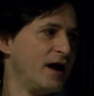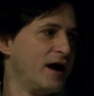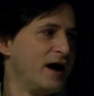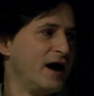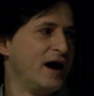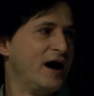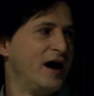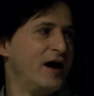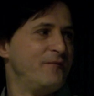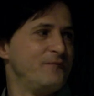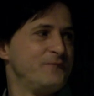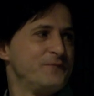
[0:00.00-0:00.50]

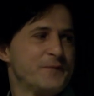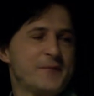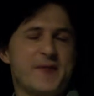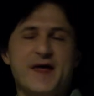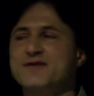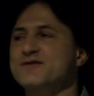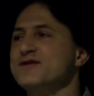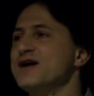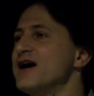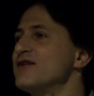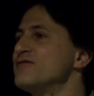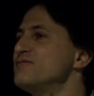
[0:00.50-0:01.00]

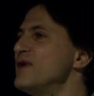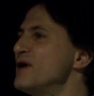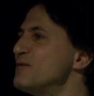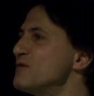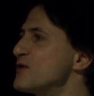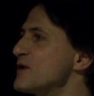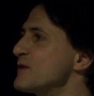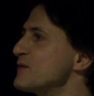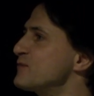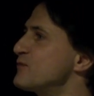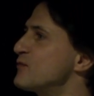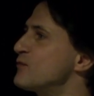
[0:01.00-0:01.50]
Then you have
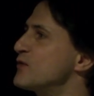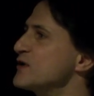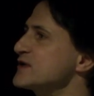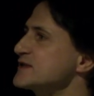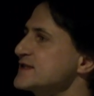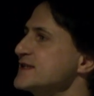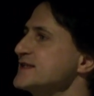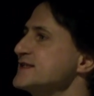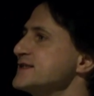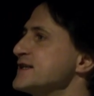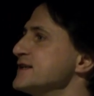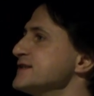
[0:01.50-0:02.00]
memory
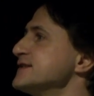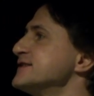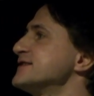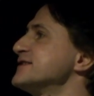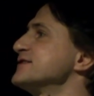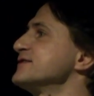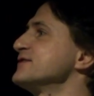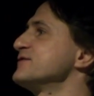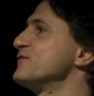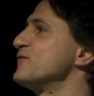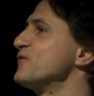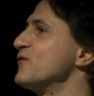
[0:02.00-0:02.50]

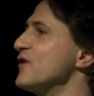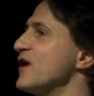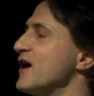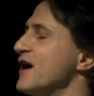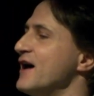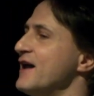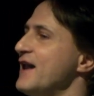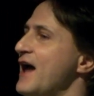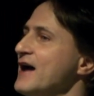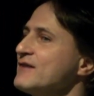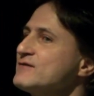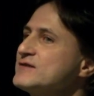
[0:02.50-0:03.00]
persistence, where
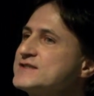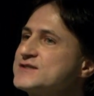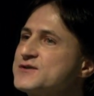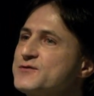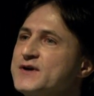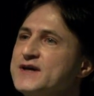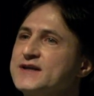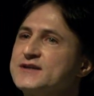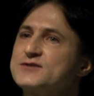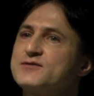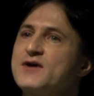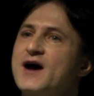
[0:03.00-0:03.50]
an
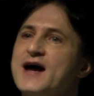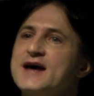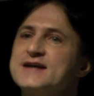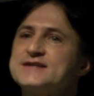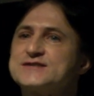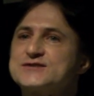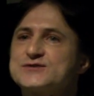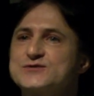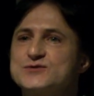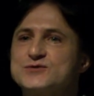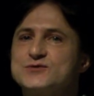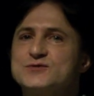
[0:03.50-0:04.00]
adversary
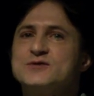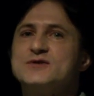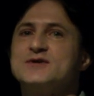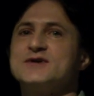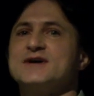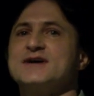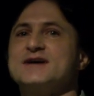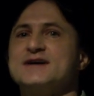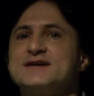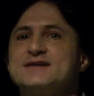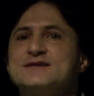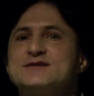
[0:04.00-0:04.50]
tries to
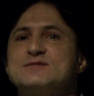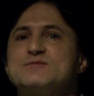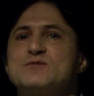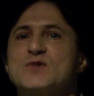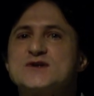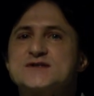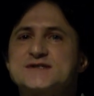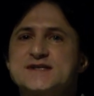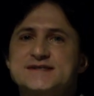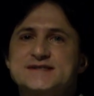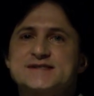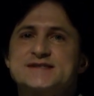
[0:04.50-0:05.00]

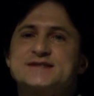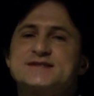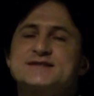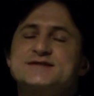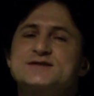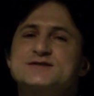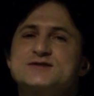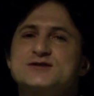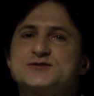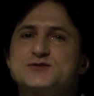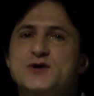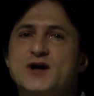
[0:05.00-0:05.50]
persist
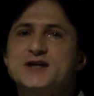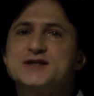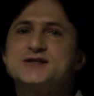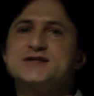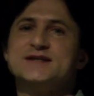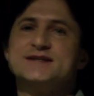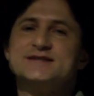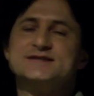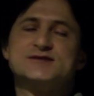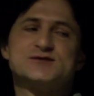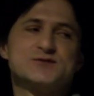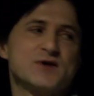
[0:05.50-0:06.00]

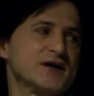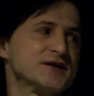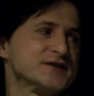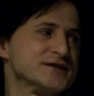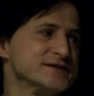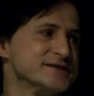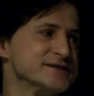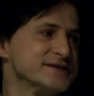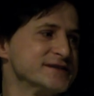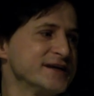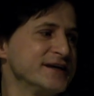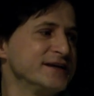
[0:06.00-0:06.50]

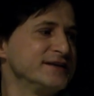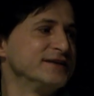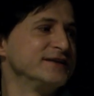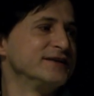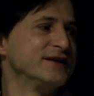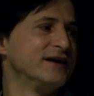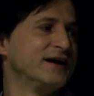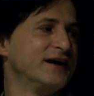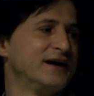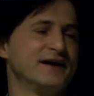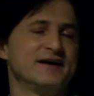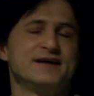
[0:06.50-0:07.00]
instructions in
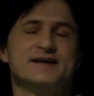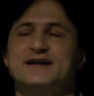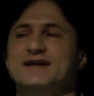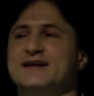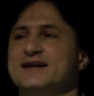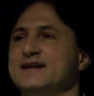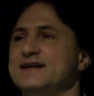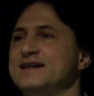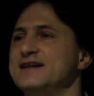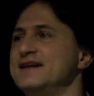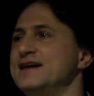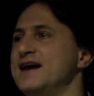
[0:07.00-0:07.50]
the
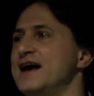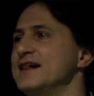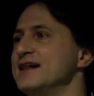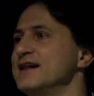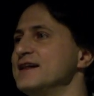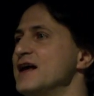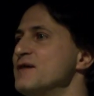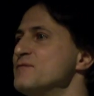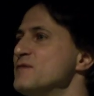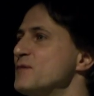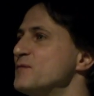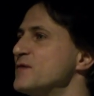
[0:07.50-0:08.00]

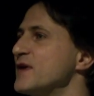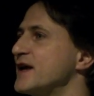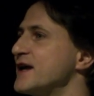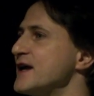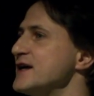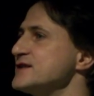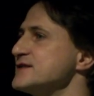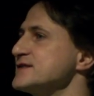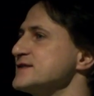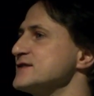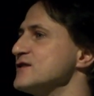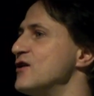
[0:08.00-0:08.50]
LLM
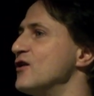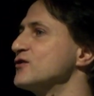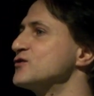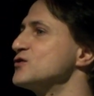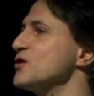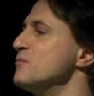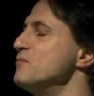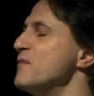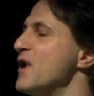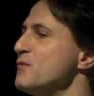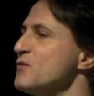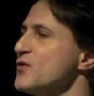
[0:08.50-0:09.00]
application's
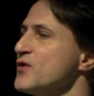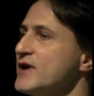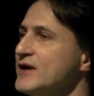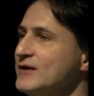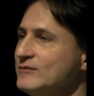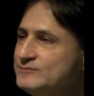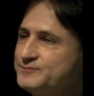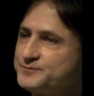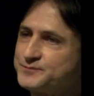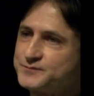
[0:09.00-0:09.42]
long-term memory.